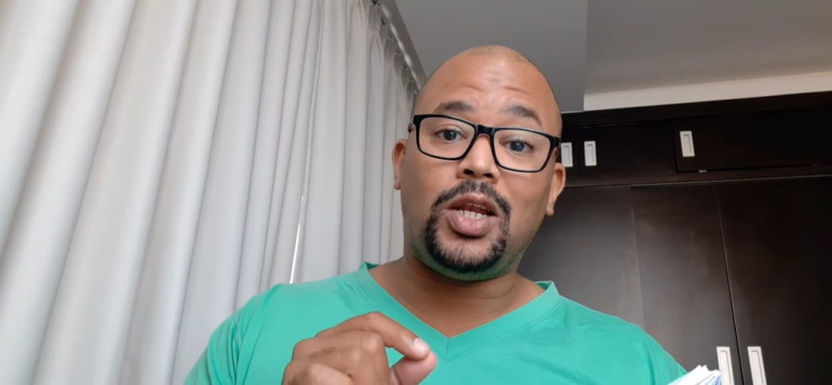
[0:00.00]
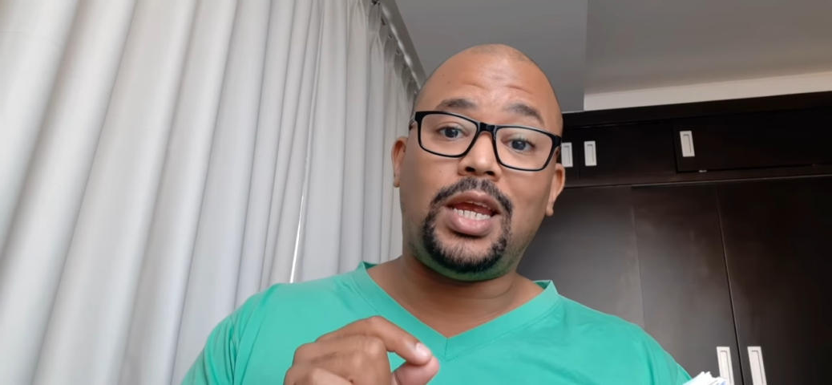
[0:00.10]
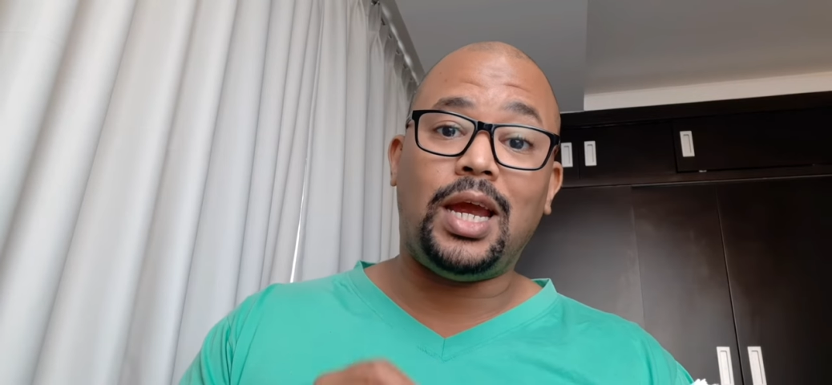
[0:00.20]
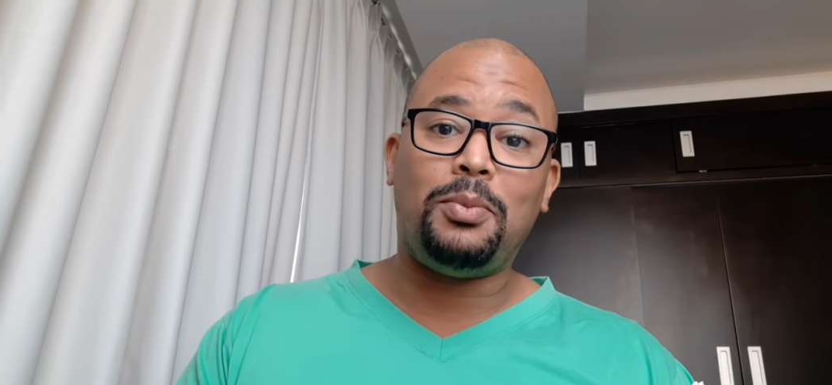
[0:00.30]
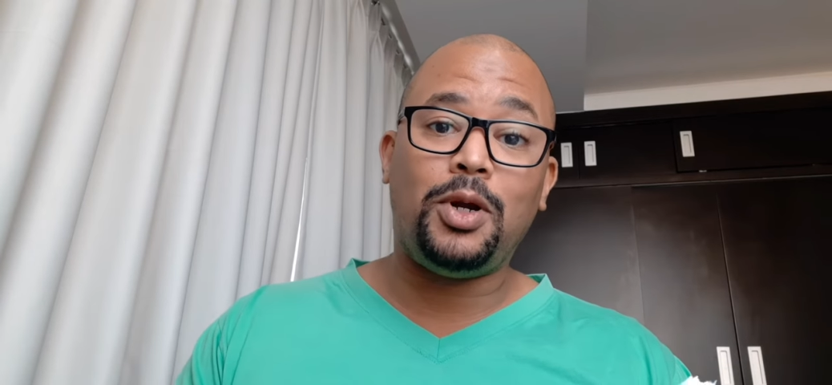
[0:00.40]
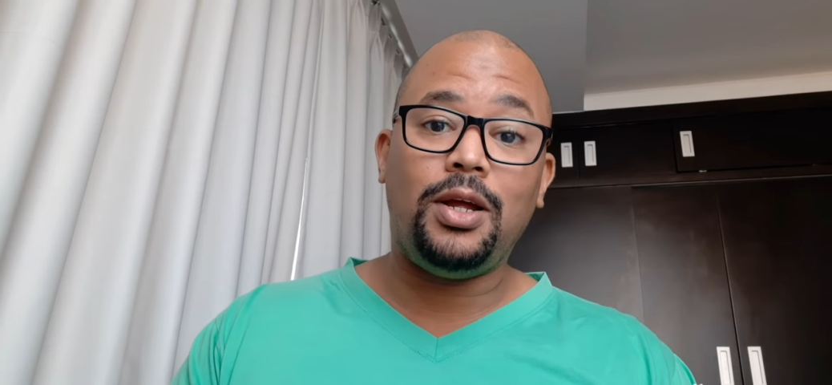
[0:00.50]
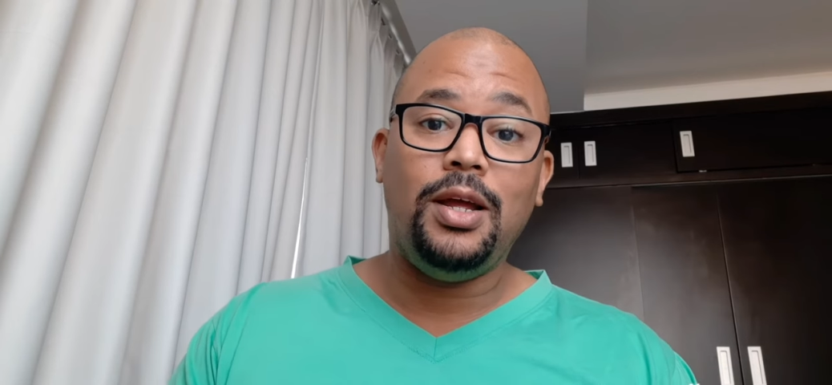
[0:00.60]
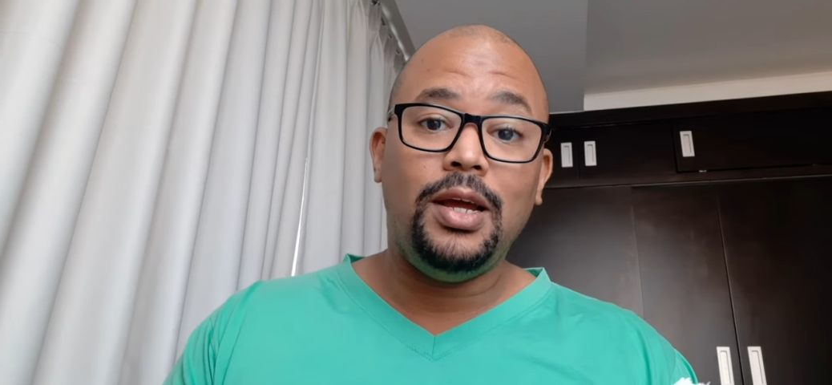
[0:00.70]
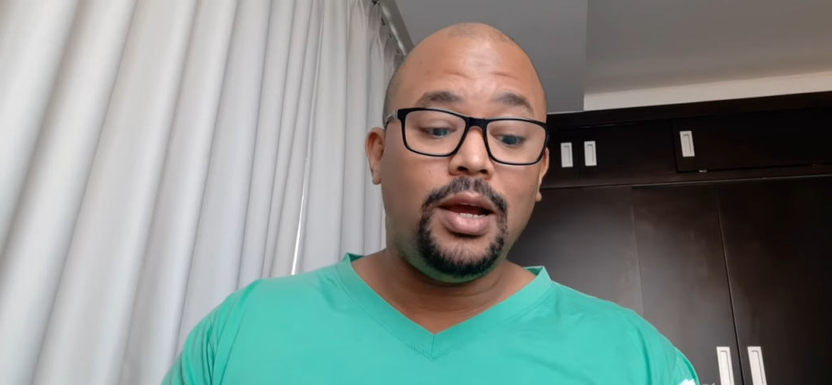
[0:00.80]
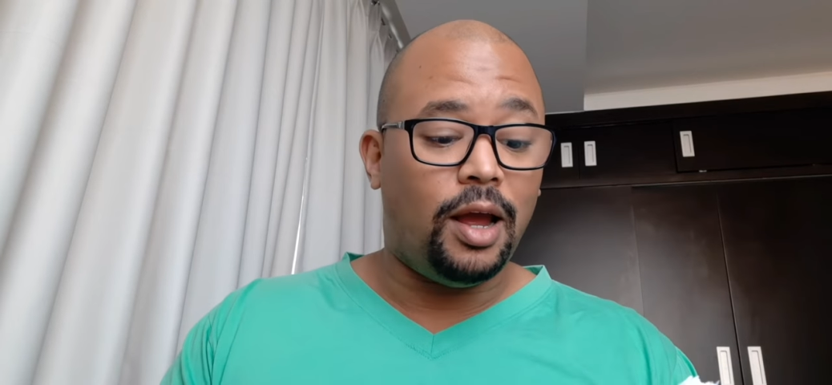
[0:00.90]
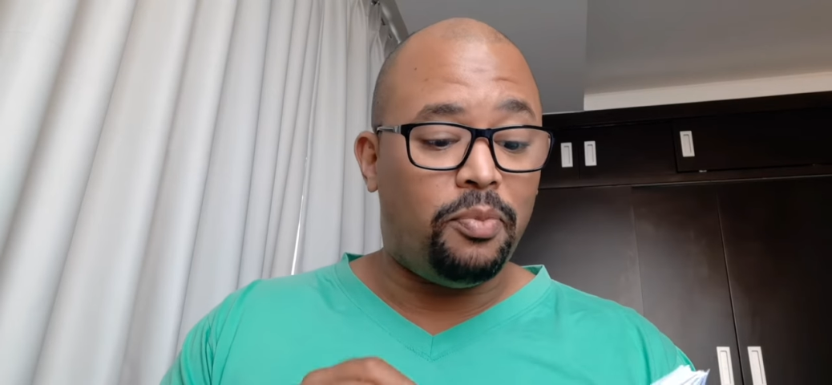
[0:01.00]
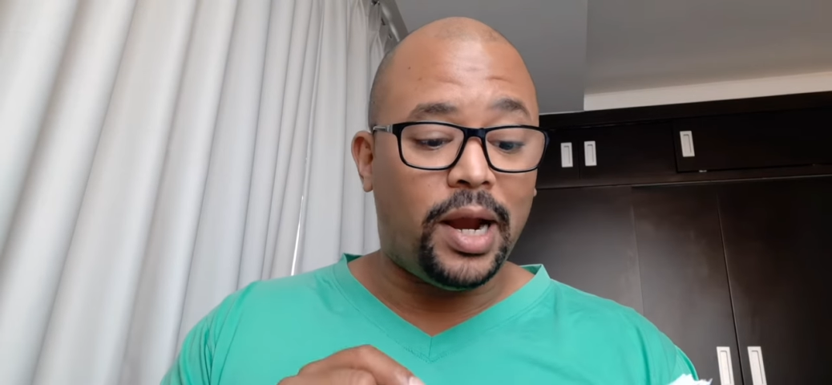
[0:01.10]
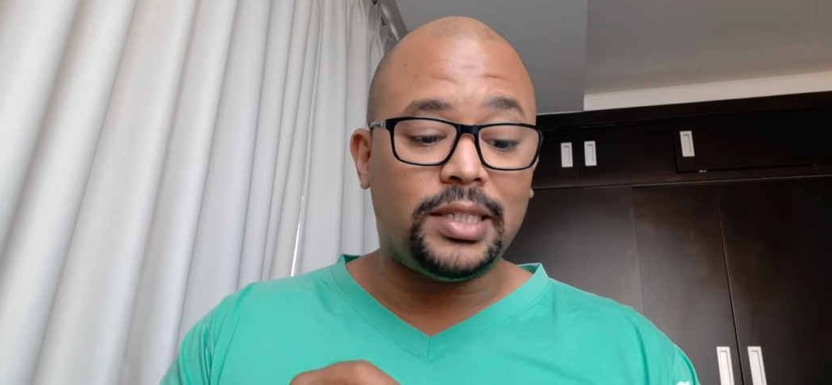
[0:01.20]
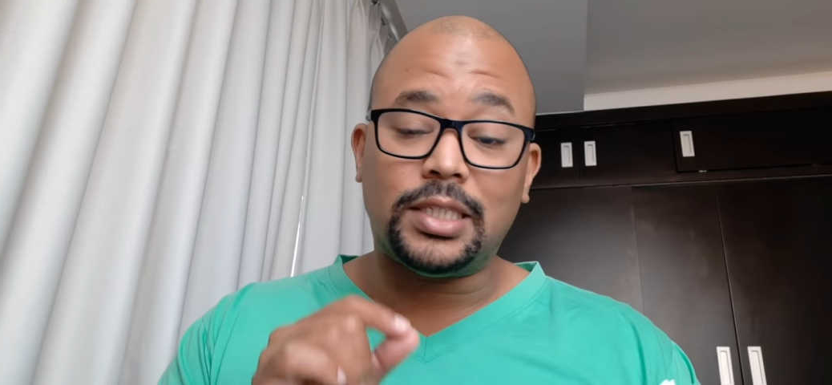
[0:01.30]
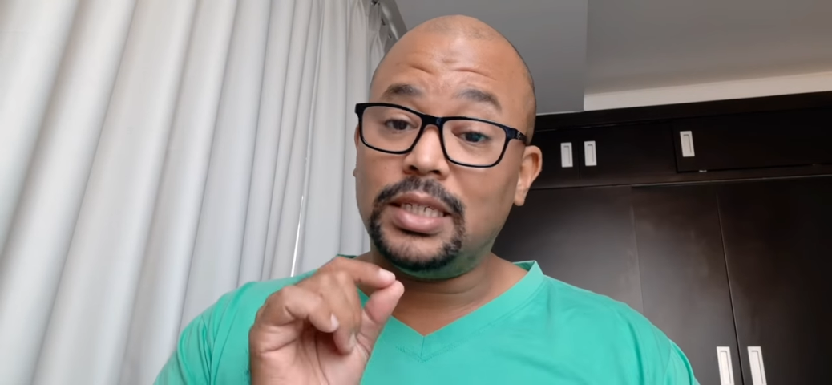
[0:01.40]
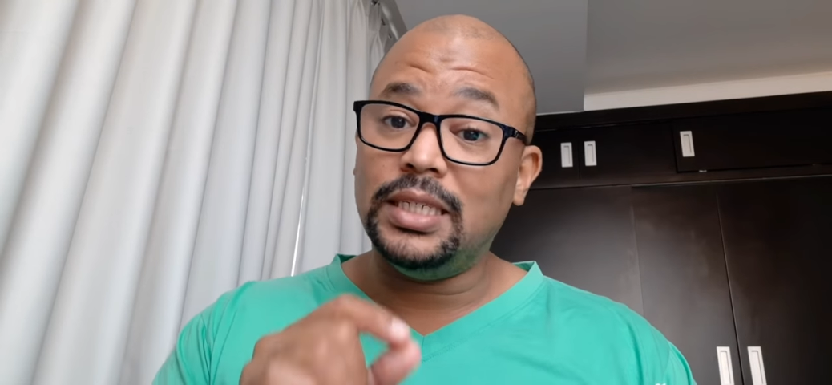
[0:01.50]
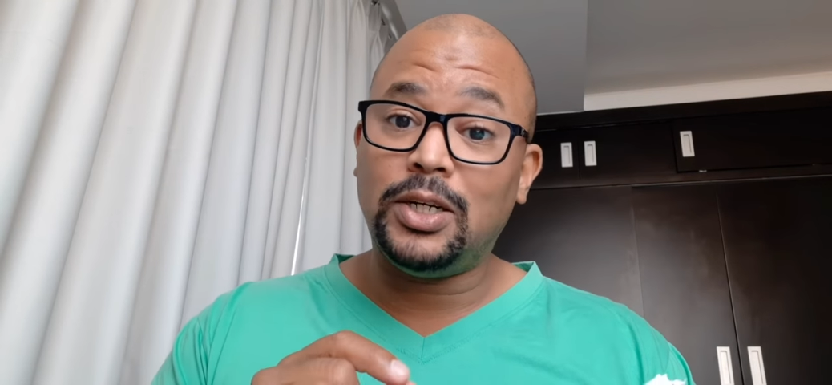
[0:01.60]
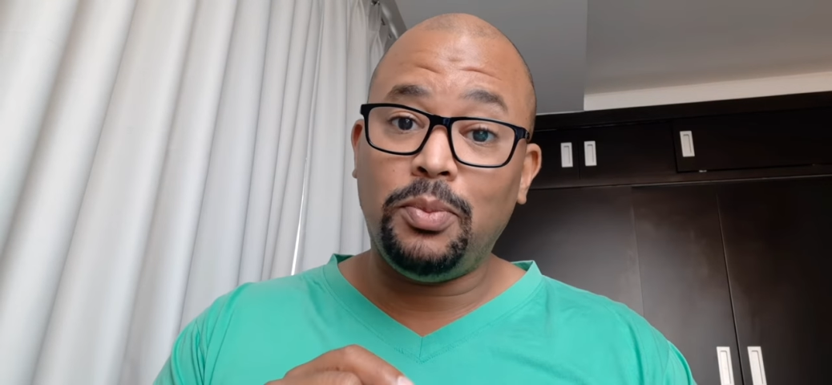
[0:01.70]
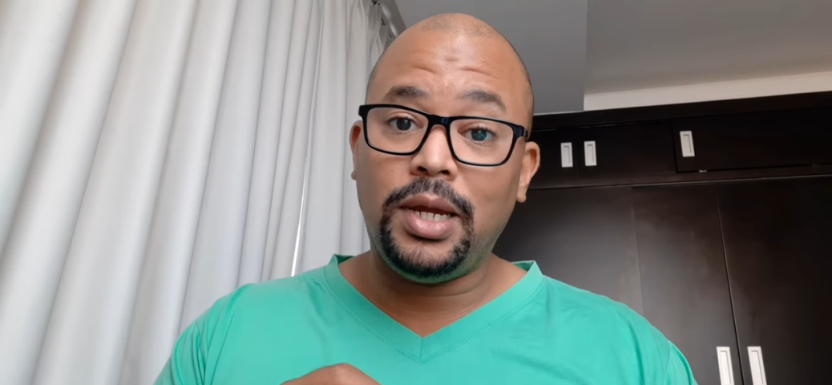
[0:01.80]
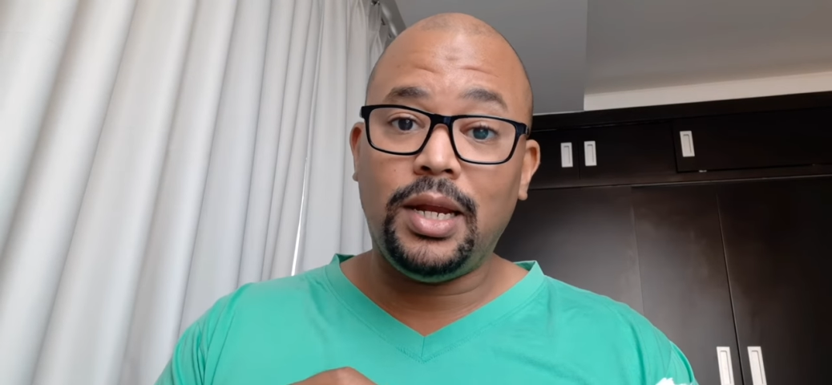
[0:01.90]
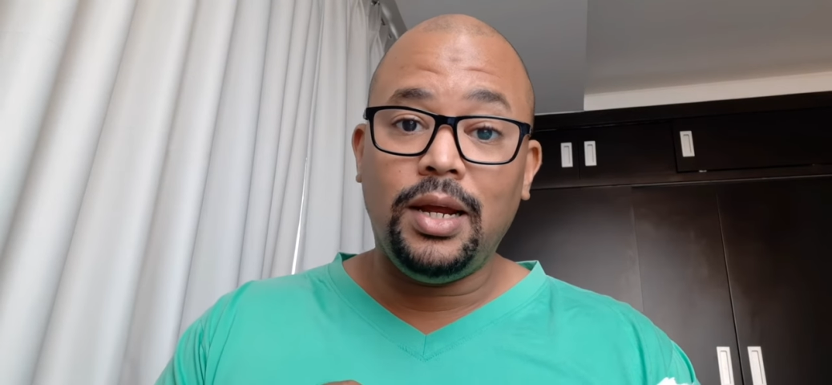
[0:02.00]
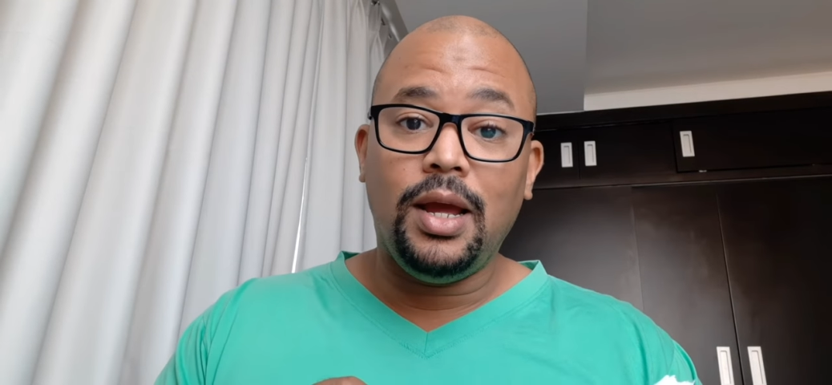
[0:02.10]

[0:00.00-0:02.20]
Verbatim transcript: camera. I practiced a little bit,